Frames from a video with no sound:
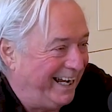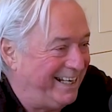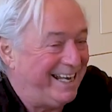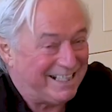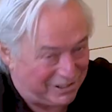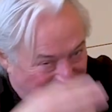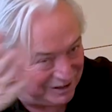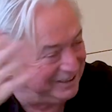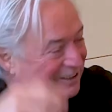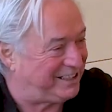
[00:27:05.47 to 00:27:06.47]
And then it's
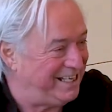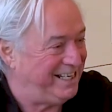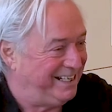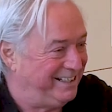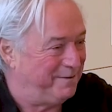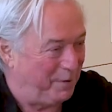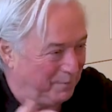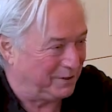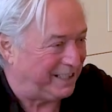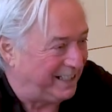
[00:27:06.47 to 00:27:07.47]
fun to see the
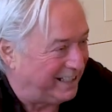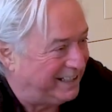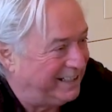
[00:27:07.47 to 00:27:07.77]
people singing.